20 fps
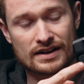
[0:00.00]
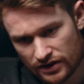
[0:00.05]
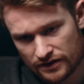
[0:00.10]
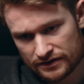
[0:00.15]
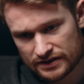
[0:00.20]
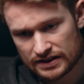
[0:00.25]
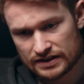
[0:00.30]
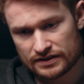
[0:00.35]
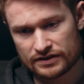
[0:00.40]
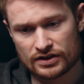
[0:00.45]

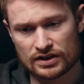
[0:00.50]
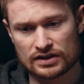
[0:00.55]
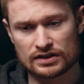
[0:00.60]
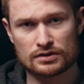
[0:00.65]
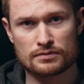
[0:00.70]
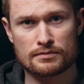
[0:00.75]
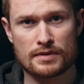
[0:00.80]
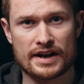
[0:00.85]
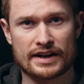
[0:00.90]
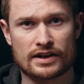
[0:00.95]
Obviously you got a
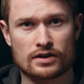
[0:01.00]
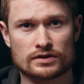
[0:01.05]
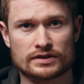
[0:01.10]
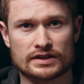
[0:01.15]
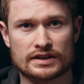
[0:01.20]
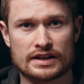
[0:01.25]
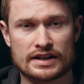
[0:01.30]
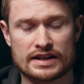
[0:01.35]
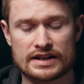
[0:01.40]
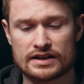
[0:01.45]
little mic
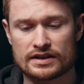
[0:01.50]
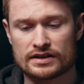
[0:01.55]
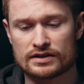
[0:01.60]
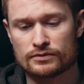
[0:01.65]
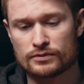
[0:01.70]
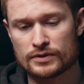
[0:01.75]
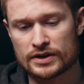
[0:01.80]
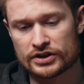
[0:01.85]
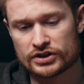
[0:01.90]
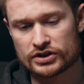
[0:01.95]
holder here,
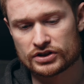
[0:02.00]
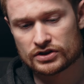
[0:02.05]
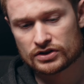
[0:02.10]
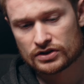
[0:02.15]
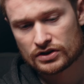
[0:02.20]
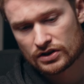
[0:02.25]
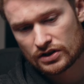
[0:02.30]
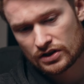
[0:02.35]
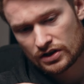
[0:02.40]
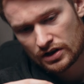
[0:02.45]
which
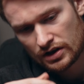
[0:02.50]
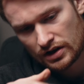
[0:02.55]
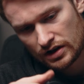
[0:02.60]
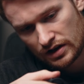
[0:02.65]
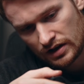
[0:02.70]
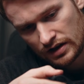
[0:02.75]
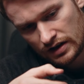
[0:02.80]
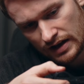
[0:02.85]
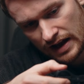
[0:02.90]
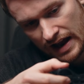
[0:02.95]

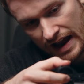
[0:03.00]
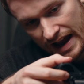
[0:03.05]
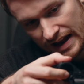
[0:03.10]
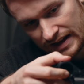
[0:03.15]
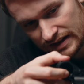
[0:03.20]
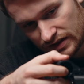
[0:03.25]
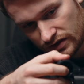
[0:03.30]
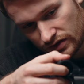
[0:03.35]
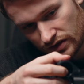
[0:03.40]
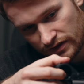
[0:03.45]

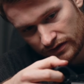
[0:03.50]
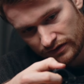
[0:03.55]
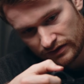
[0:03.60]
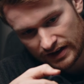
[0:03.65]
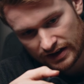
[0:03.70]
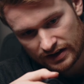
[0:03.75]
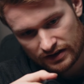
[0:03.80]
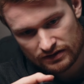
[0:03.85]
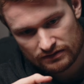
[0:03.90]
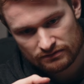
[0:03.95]
has sort of
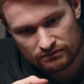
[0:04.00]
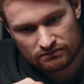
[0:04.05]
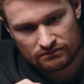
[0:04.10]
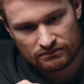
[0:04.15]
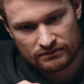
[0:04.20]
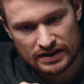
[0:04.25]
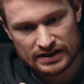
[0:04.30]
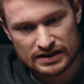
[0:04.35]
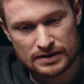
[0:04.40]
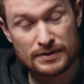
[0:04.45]
like
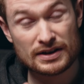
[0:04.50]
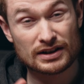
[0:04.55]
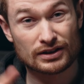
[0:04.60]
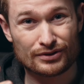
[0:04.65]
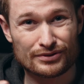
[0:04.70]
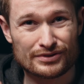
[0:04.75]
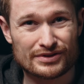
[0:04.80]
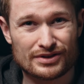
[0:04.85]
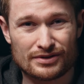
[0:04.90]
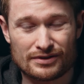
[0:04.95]
it's a bit
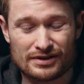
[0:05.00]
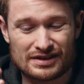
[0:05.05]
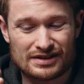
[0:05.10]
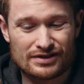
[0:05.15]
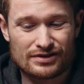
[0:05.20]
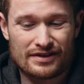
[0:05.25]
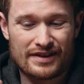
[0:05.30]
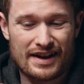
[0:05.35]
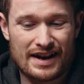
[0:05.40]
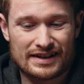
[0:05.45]
loose, so it
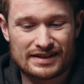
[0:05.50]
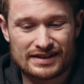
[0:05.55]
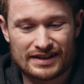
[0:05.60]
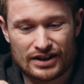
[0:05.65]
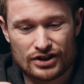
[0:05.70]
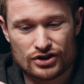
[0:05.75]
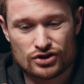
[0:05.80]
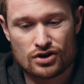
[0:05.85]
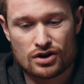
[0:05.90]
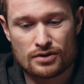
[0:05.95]
sort of acts like
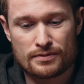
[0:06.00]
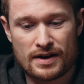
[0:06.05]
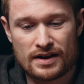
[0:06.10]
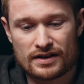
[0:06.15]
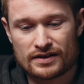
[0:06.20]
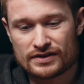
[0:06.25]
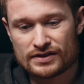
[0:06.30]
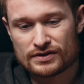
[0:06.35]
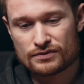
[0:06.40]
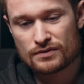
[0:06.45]
a shock mount,
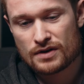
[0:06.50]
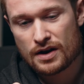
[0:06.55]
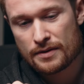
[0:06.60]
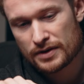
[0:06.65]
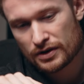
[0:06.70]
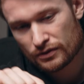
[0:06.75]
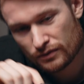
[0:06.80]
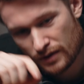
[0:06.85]
and there's a bit of